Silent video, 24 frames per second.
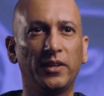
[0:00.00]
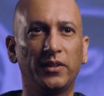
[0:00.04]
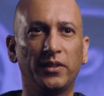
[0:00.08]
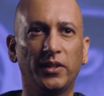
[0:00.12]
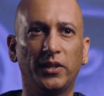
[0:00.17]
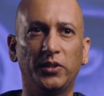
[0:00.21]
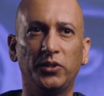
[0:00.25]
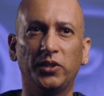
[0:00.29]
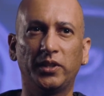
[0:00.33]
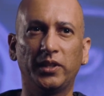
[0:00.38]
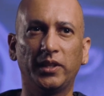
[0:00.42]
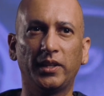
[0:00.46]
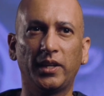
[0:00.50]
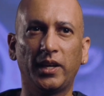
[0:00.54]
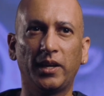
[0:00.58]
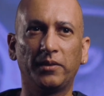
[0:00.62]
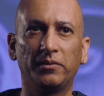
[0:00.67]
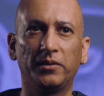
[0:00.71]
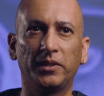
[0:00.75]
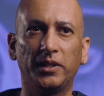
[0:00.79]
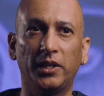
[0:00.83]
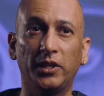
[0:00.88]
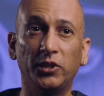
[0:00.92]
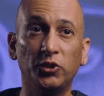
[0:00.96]
then you can
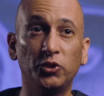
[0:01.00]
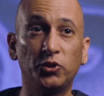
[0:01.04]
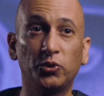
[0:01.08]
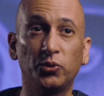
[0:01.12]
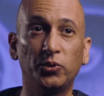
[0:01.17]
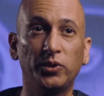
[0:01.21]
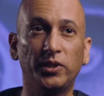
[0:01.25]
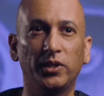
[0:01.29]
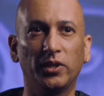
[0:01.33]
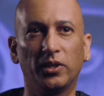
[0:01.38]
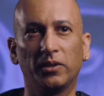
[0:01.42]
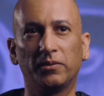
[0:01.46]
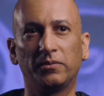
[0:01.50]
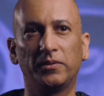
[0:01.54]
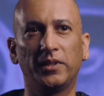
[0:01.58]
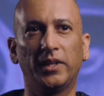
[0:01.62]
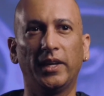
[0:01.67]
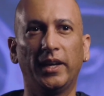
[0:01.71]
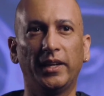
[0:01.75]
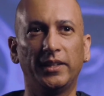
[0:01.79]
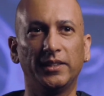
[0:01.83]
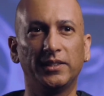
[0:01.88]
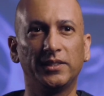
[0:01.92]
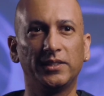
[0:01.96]
have an injury of the
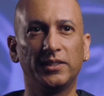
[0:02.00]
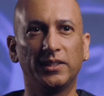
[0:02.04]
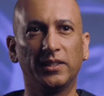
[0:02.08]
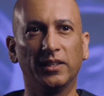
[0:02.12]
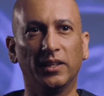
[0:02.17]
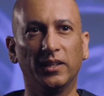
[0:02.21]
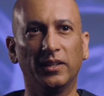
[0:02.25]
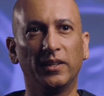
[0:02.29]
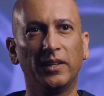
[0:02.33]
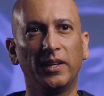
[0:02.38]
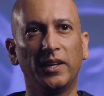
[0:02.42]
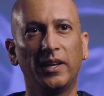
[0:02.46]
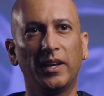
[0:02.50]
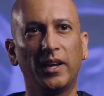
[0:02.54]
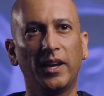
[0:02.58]
ACL.